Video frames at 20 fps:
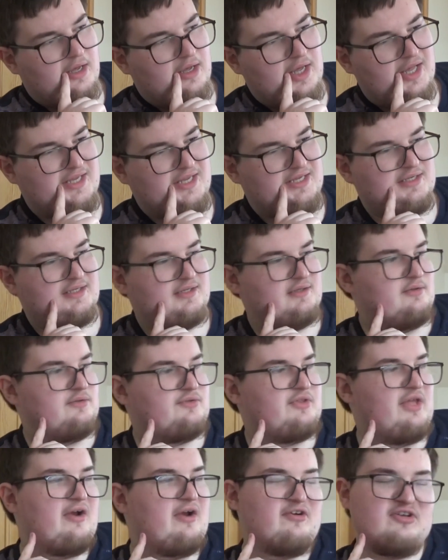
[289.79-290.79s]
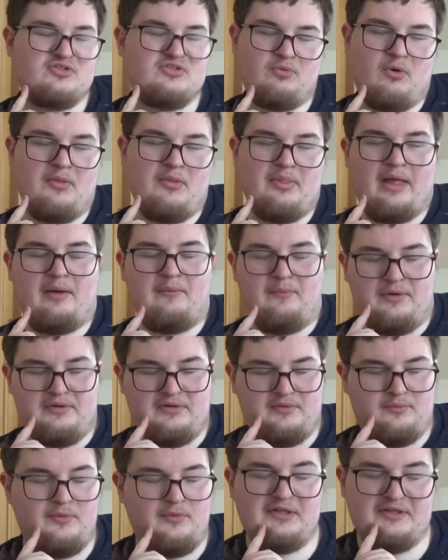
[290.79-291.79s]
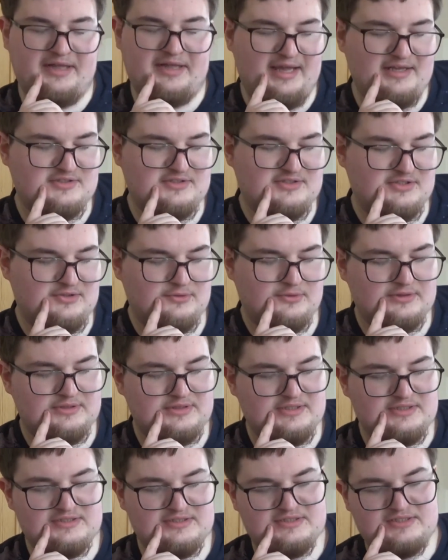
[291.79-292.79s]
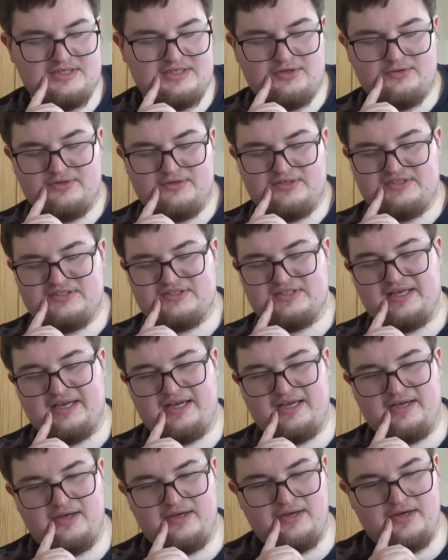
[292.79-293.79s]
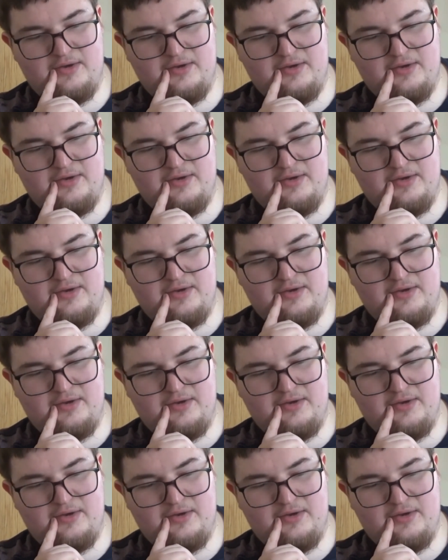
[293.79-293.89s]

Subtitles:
There is one that we'll get to in this series that